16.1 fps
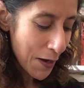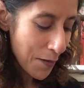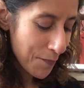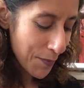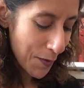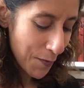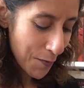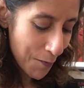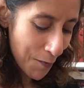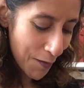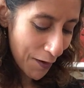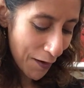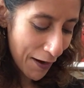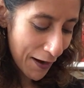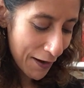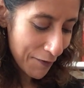But what
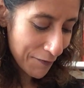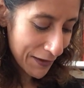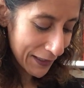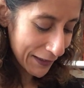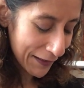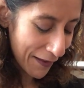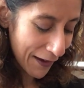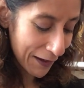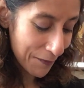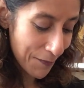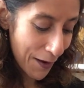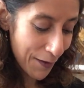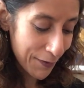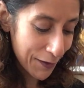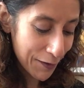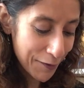I really like
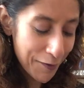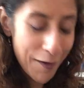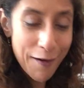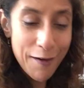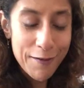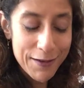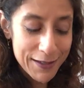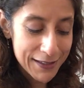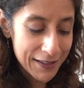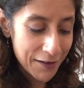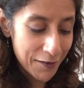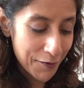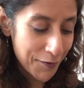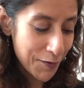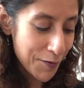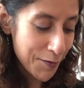about the Crow is that,
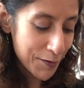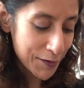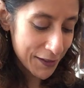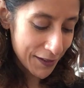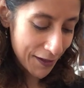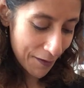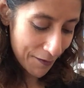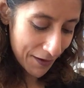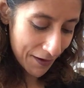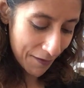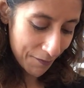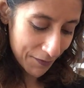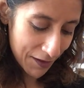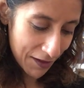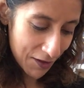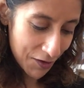of course, you know, and
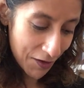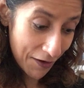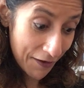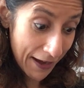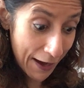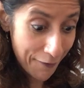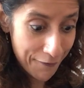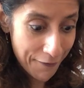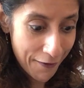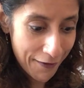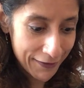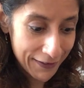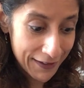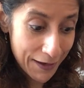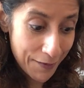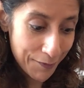I'm going to try and now
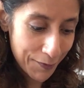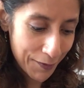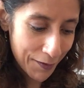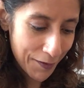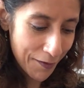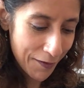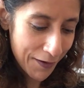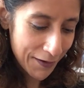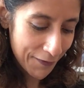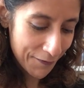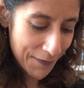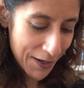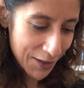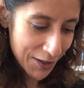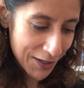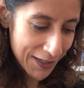find the Emperor card. I've
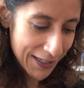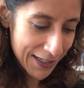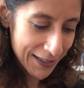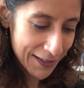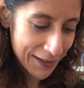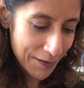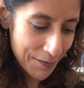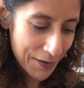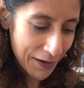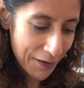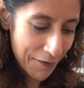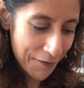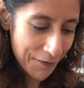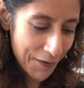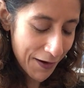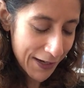mentioned it, so I better go
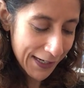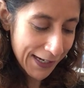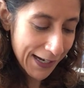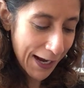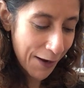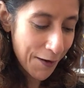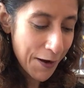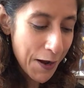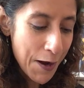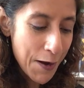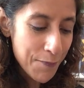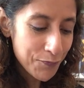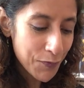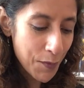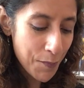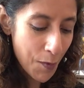and find it now.
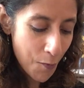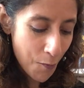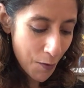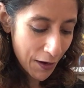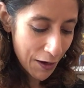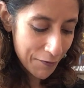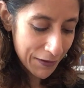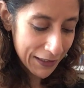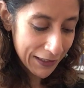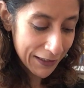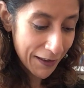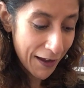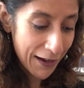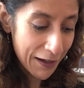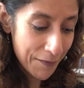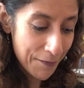But what I really
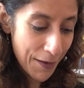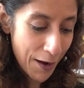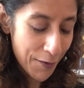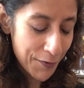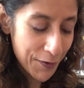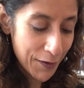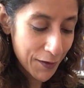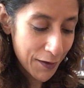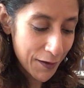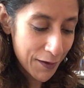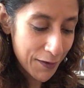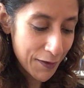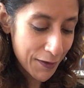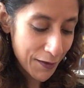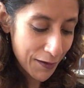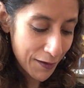like about
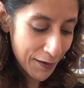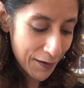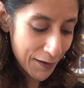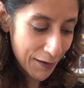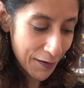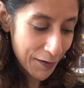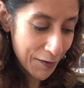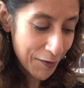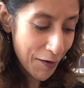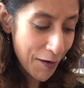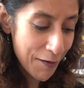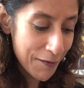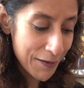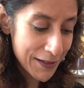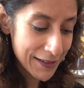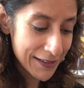the
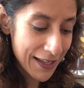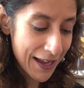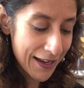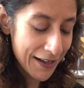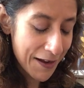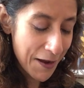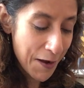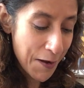Crow is that